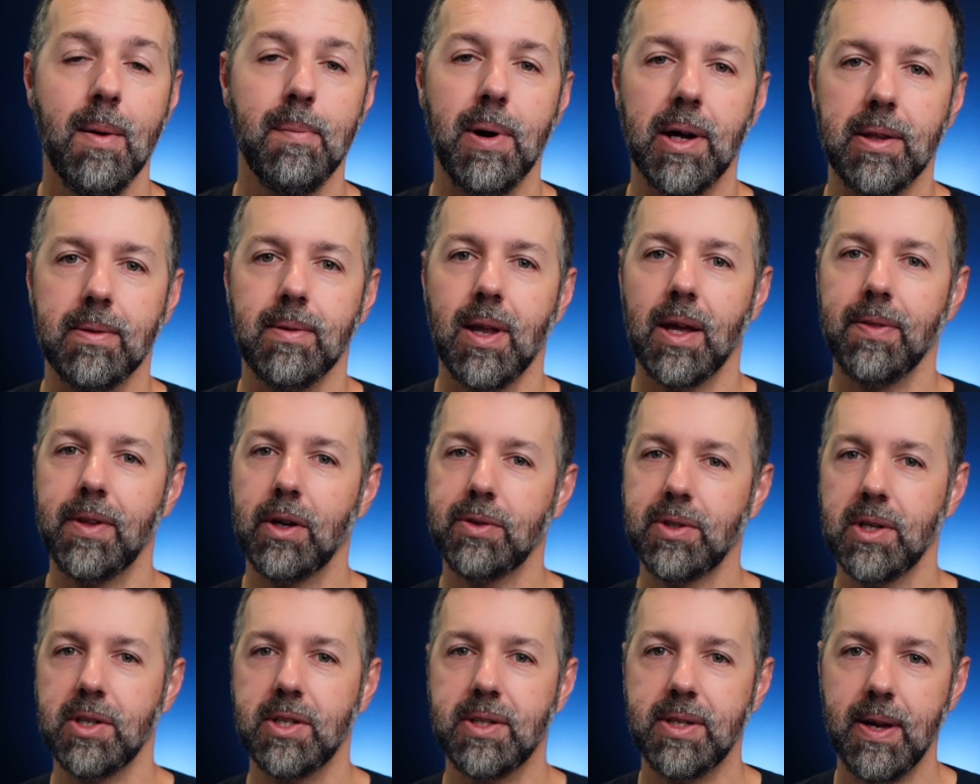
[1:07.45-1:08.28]
But
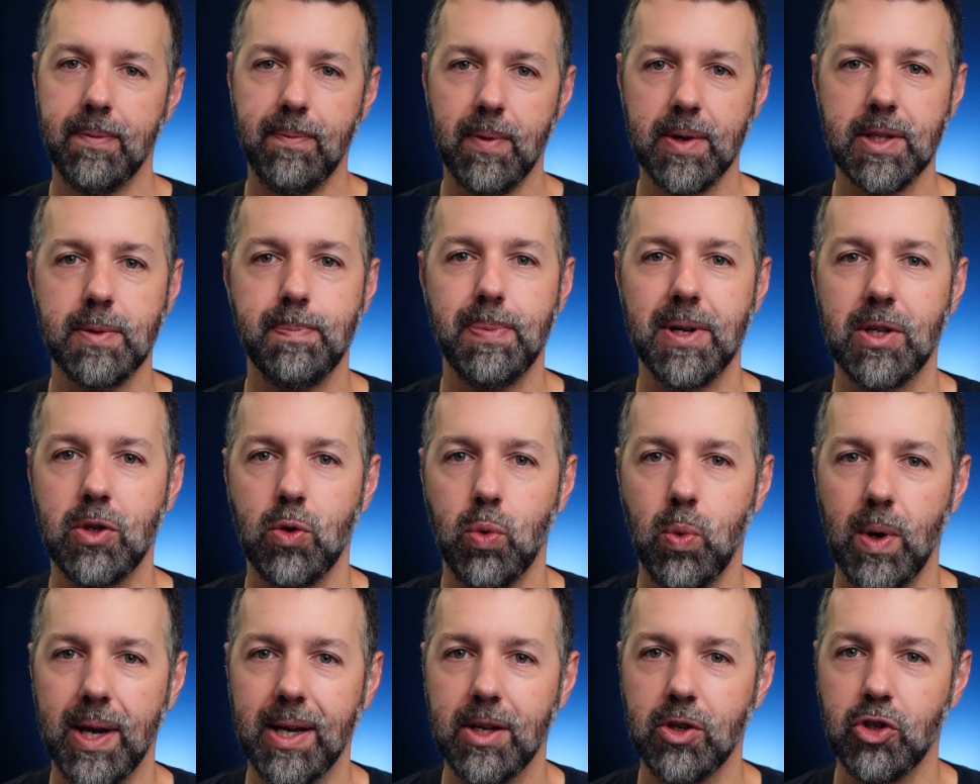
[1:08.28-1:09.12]
there's a difference
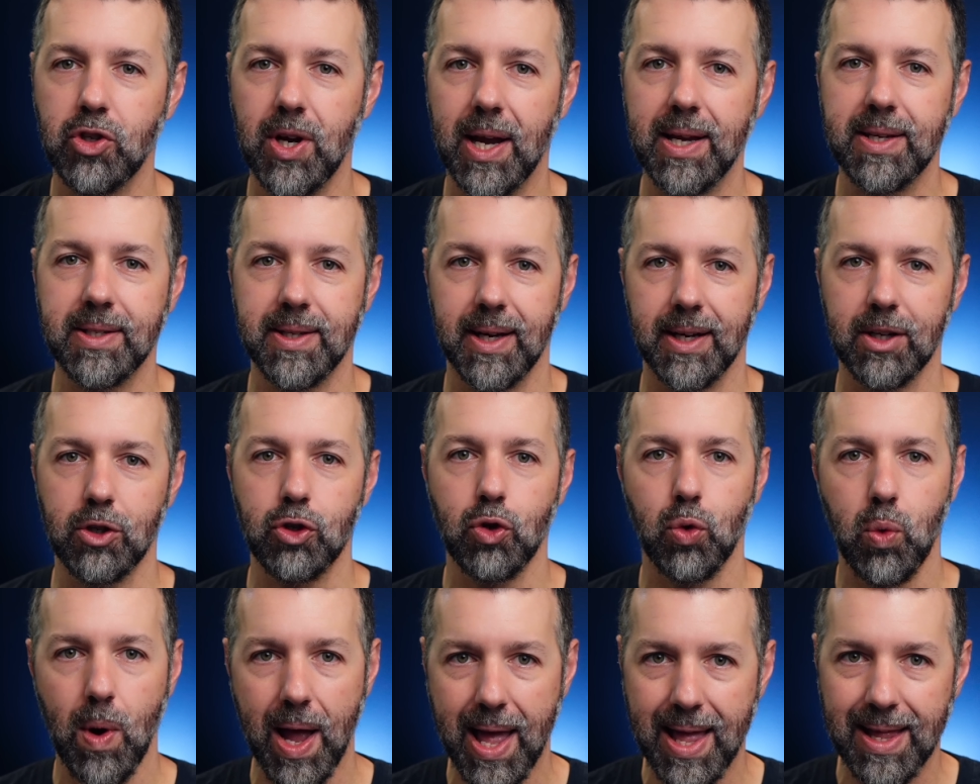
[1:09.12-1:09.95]
between chasing
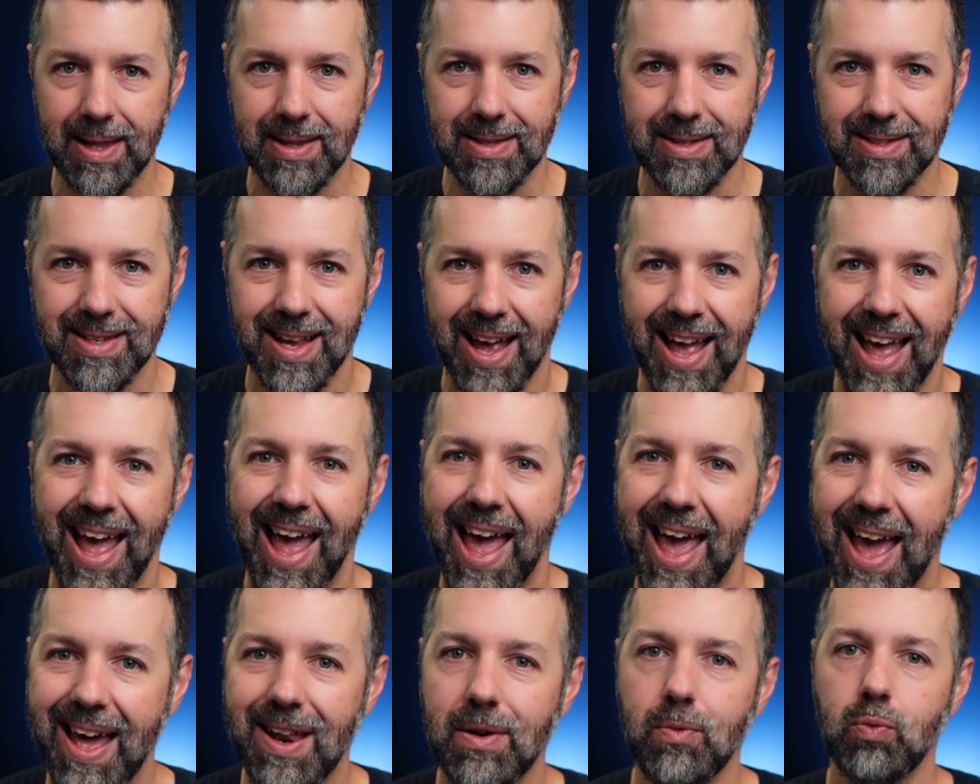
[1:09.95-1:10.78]
trends
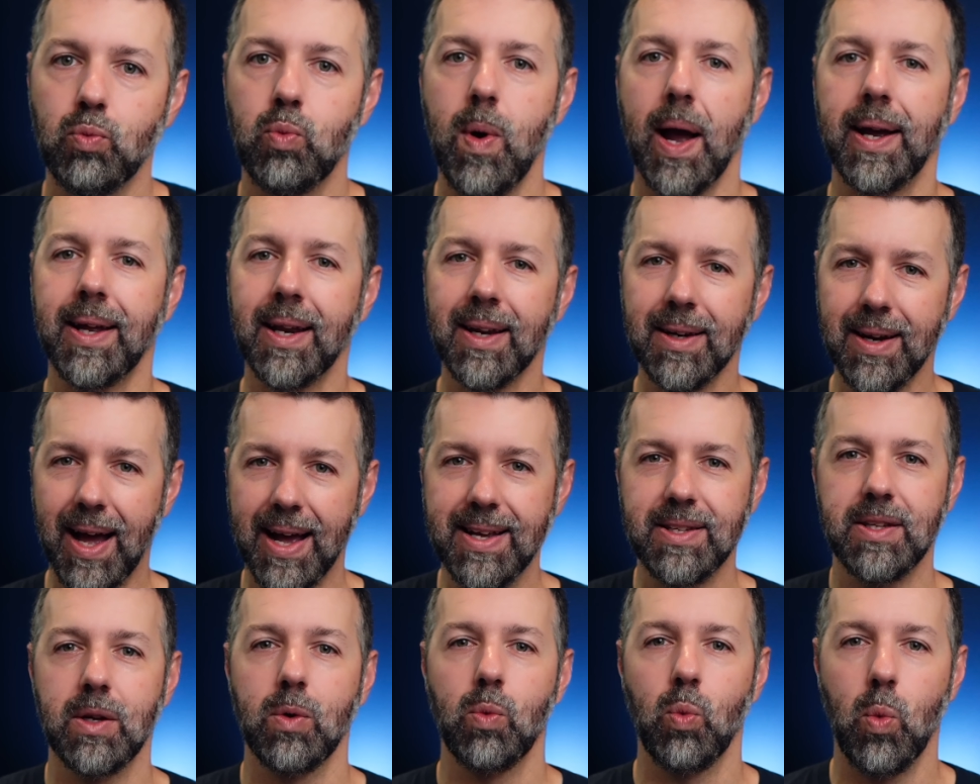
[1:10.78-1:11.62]
and
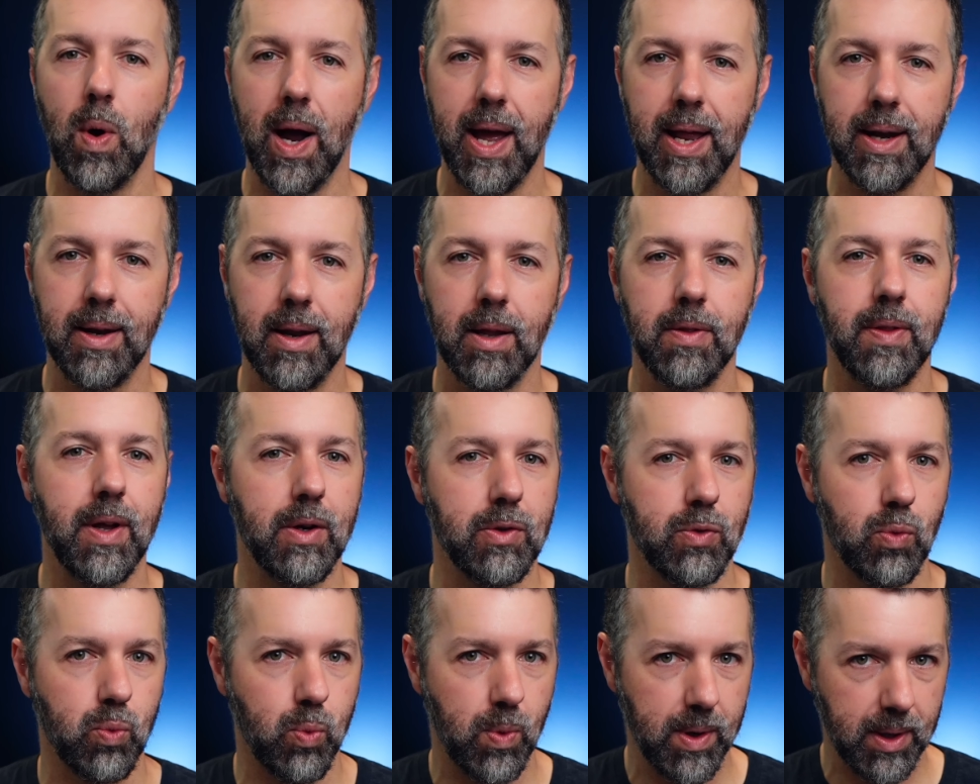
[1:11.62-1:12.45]
recognizing when
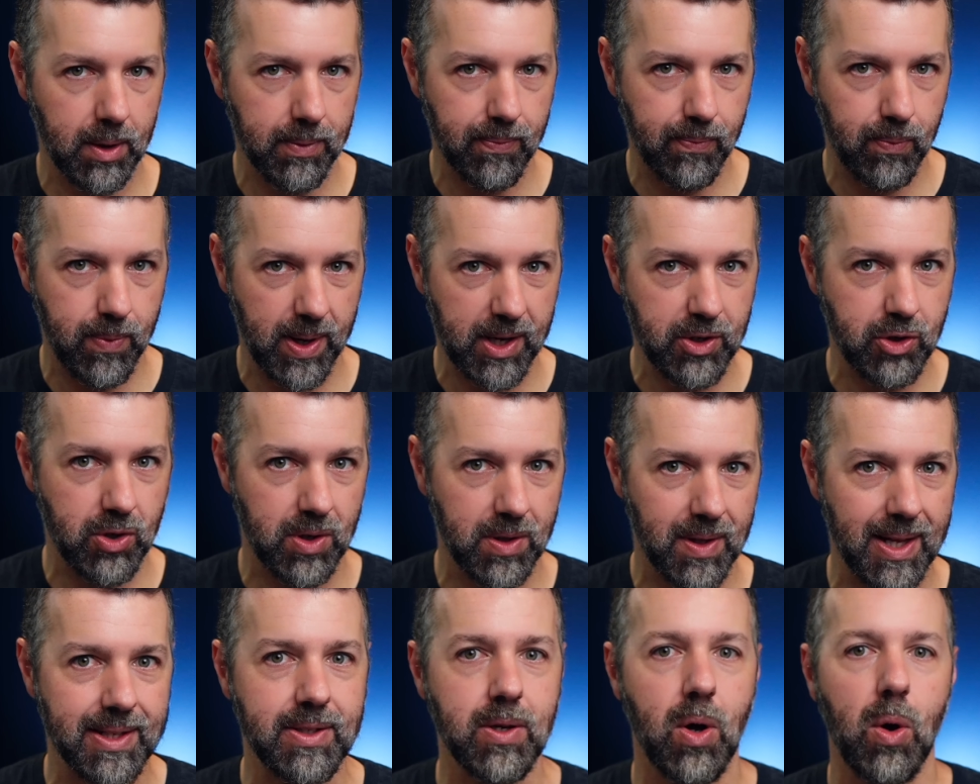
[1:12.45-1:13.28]
there's real
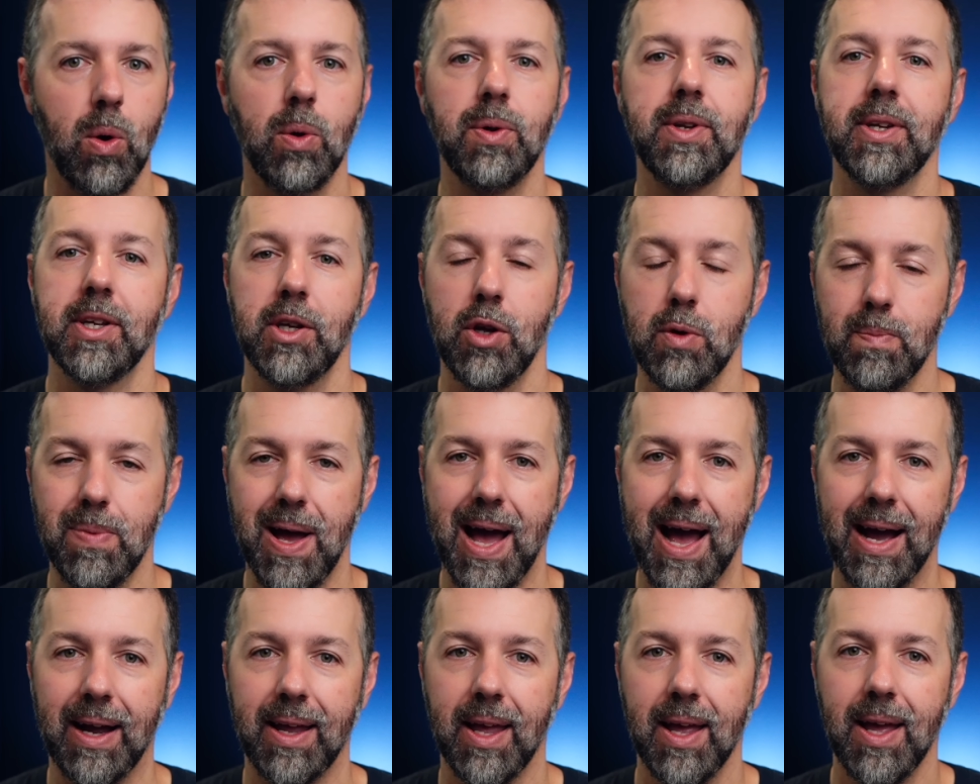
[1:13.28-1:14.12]
friction that's holding you
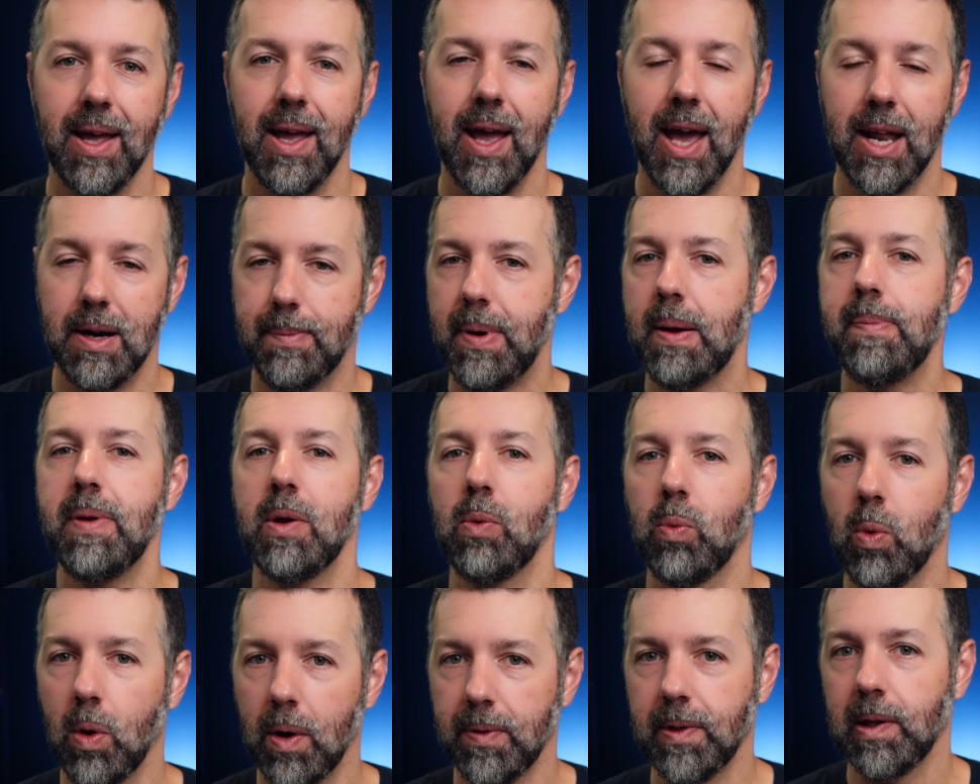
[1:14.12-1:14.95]
back, and it might
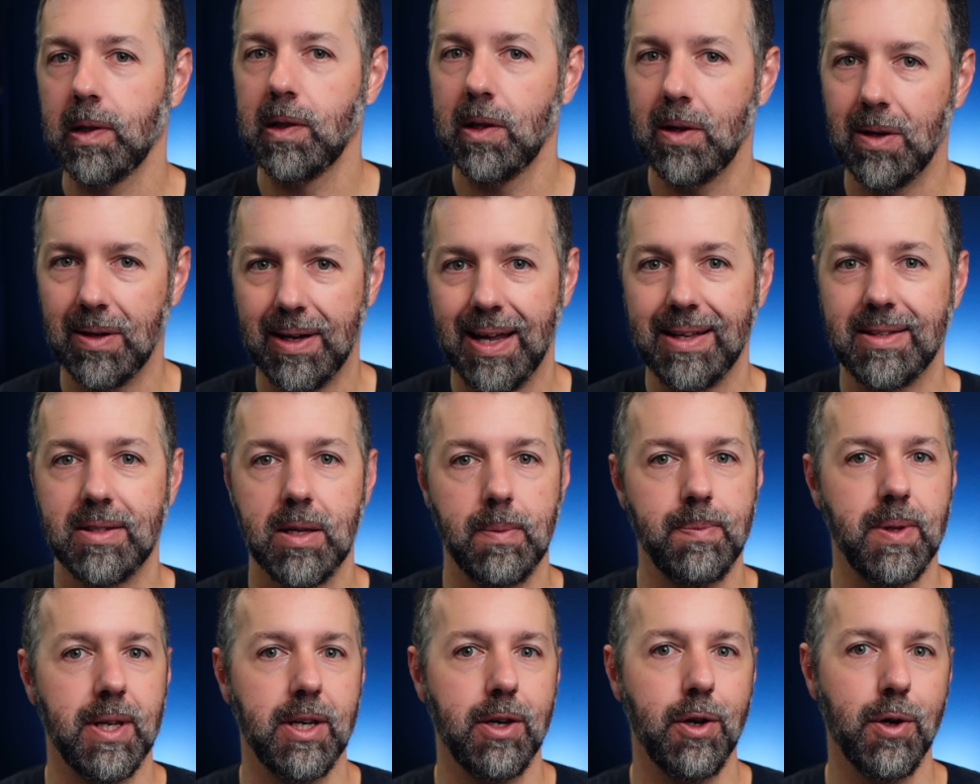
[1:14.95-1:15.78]
be worth a look at
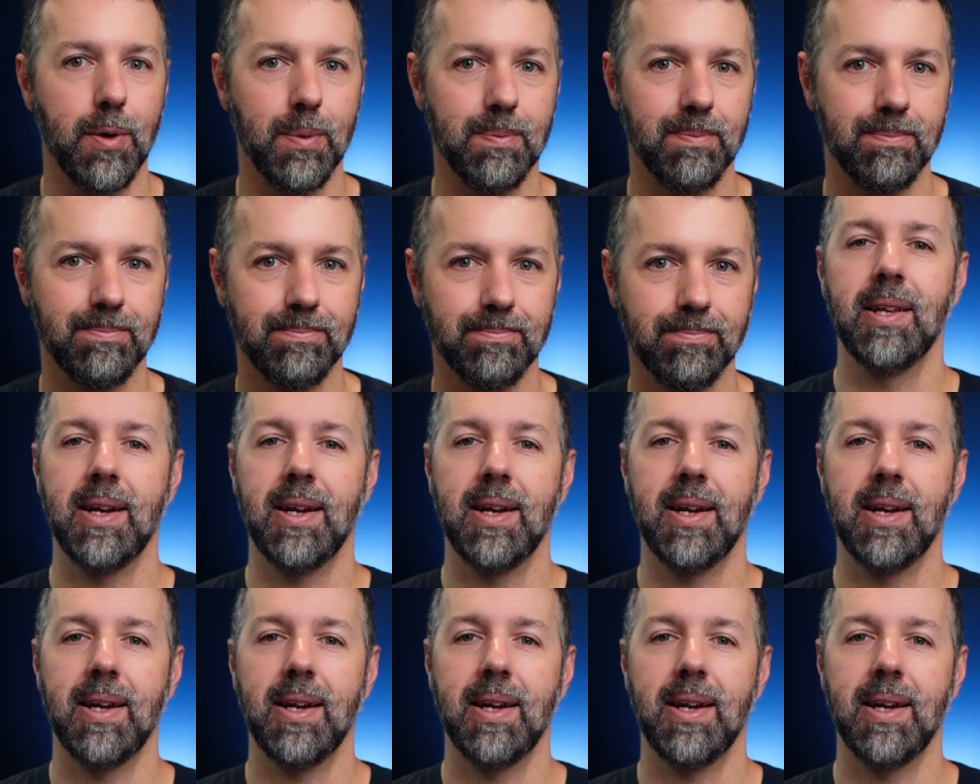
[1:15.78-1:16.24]
something new.